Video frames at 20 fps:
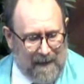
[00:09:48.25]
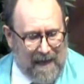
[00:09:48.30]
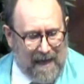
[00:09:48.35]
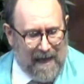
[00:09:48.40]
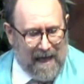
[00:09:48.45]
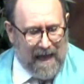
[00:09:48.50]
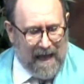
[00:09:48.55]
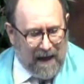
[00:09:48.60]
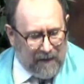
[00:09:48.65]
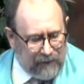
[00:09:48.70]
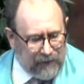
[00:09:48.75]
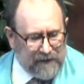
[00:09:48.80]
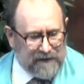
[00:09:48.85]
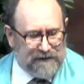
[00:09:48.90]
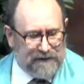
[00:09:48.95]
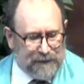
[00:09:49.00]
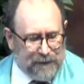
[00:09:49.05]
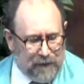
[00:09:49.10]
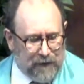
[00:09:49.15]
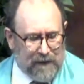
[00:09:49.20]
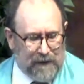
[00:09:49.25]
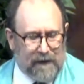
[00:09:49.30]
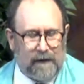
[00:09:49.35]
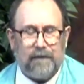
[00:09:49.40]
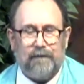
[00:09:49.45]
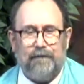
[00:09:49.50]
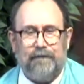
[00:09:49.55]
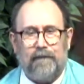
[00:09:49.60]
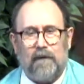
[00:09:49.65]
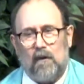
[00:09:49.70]
Every spring,
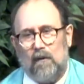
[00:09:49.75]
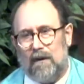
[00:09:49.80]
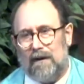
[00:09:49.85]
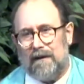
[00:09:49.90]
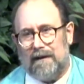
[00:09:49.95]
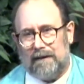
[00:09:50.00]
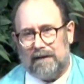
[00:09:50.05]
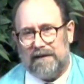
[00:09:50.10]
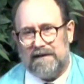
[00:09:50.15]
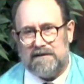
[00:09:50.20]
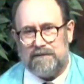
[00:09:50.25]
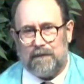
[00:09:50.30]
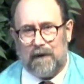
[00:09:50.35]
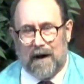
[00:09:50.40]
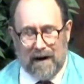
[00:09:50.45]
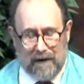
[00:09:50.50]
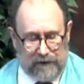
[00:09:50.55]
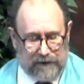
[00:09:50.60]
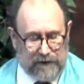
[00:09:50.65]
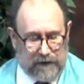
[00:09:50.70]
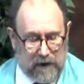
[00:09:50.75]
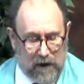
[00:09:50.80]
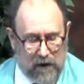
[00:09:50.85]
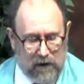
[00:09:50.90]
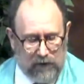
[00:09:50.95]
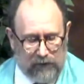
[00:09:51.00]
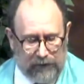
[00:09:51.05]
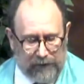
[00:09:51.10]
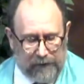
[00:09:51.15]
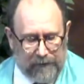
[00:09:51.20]
well, at least prior to
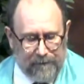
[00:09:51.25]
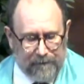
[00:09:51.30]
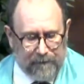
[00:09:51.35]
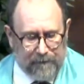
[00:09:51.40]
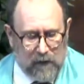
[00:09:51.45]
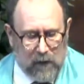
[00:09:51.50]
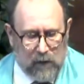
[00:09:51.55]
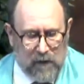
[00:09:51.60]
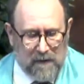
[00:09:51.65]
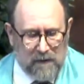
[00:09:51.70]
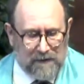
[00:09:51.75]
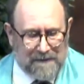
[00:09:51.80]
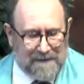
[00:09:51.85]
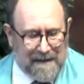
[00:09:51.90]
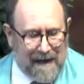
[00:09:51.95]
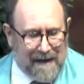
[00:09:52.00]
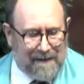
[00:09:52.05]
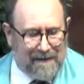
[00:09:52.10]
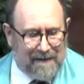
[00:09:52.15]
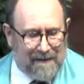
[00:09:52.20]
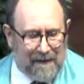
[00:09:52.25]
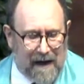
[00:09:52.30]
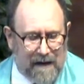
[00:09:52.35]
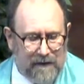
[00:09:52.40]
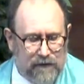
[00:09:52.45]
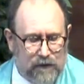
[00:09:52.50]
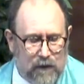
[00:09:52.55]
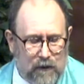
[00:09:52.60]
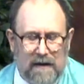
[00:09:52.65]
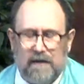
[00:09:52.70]
COVID, we would take the
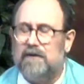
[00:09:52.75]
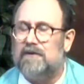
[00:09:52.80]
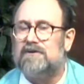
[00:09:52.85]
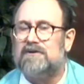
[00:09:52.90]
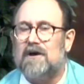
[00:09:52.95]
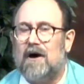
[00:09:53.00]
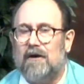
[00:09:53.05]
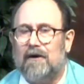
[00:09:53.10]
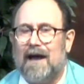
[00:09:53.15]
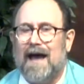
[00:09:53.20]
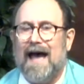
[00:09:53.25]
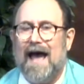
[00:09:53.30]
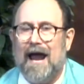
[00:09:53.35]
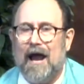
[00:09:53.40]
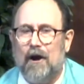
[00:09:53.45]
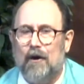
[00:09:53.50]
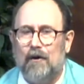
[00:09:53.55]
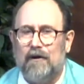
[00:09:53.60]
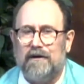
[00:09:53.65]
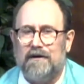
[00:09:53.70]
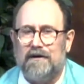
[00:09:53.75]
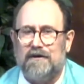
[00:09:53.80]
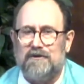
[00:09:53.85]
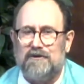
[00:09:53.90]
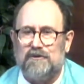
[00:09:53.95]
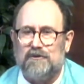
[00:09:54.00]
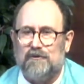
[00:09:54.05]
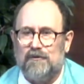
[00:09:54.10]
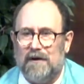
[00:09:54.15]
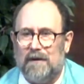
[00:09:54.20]
9th graders on a
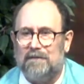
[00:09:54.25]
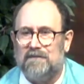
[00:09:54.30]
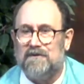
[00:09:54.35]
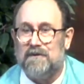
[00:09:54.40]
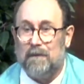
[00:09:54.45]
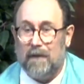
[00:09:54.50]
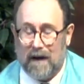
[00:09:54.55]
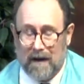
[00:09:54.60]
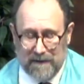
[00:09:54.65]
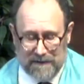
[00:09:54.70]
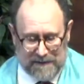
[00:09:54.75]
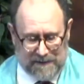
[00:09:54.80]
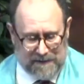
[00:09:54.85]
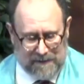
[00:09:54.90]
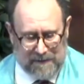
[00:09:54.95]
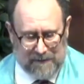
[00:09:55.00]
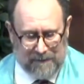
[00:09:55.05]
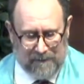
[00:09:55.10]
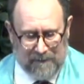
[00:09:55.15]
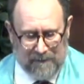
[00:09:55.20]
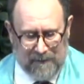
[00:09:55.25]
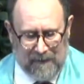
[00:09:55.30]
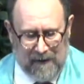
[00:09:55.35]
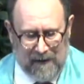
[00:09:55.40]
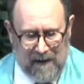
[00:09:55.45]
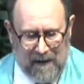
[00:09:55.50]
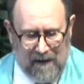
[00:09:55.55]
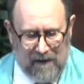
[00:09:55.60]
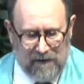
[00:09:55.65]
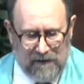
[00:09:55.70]
heritage trip to Boston
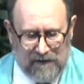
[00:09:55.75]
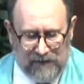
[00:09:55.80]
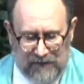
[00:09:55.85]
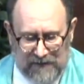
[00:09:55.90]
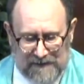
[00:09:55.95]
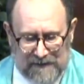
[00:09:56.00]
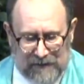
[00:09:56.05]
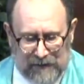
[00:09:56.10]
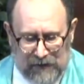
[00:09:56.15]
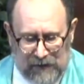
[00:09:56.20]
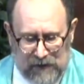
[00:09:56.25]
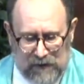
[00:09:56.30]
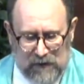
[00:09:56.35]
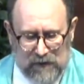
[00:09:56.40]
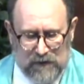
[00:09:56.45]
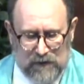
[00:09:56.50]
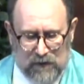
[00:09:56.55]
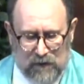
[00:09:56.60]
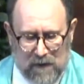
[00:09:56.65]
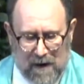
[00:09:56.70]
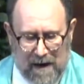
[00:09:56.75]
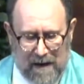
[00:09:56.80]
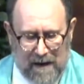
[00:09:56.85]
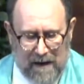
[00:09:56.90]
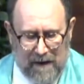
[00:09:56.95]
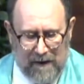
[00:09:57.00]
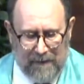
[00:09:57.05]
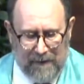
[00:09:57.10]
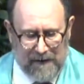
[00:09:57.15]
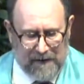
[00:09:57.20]
to visit the
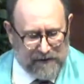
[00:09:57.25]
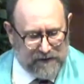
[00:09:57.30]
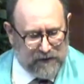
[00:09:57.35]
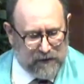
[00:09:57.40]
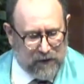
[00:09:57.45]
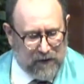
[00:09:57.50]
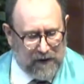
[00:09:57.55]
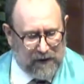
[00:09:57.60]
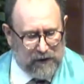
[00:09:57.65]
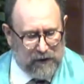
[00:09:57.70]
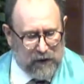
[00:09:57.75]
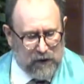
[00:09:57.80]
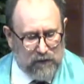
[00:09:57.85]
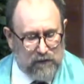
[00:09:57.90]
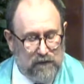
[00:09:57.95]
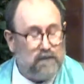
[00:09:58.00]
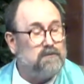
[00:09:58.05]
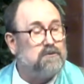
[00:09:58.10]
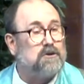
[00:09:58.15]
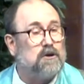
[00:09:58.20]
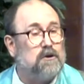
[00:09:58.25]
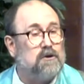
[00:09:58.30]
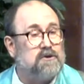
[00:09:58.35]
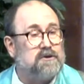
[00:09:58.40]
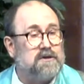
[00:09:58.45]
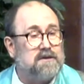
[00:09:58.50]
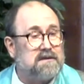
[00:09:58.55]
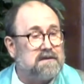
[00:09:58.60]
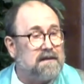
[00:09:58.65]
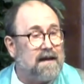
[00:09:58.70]
UUA, historic UU
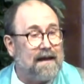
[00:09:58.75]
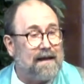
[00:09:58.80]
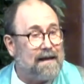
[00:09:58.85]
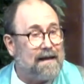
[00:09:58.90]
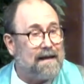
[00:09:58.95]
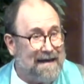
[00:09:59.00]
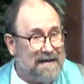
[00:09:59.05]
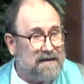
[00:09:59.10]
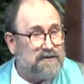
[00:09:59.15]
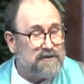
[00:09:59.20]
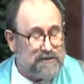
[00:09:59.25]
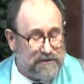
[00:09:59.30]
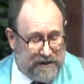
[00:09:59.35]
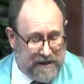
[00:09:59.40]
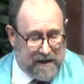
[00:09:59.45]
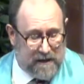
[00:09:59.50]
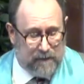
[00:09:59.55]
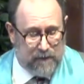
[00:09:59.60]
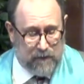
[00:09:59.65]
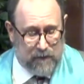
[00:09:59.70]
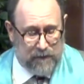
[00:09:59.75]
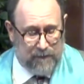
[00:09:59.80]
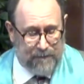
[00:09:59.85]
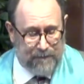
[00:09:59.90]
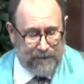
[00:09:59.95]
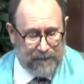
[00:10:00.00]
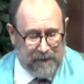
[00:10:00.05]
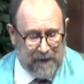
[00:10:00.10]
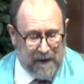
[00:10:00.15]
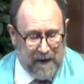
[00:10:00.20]
churches like King's Chapel
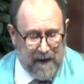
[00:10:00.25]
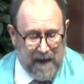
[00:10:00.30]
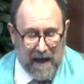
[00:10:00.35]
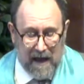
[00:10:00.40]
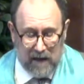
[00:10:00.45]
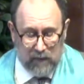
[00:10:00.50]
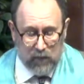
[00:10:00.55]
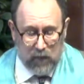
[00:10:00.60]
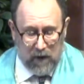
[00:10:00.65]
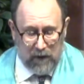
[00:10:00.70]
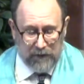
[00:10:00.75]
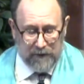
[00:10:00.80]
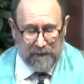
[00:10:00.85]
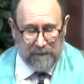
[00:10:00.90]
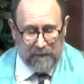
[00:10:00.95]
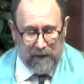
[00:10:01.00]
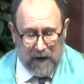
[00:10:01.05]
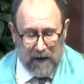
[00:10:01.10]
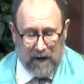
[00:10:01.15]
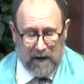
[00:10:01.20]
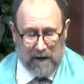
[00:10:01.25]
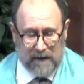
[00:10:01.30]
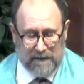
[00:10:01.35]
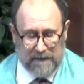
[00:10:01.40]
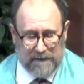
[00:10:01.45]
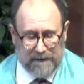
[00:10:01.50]
and Walden Pond.